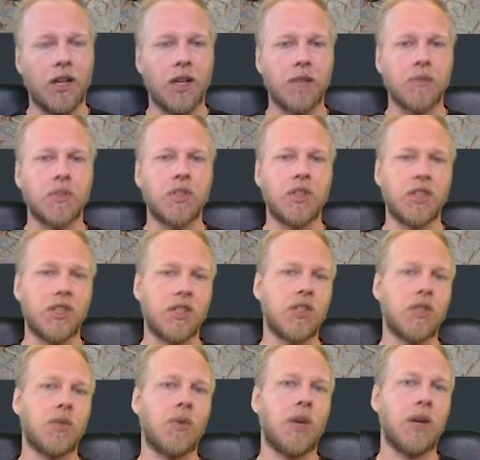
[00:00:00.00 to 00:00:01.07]
So this is
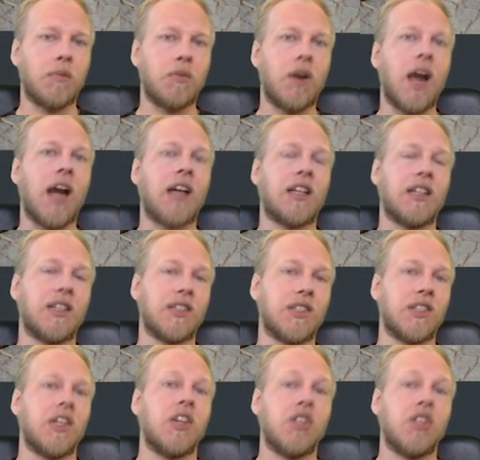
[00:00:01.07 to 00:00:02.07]
a way to practice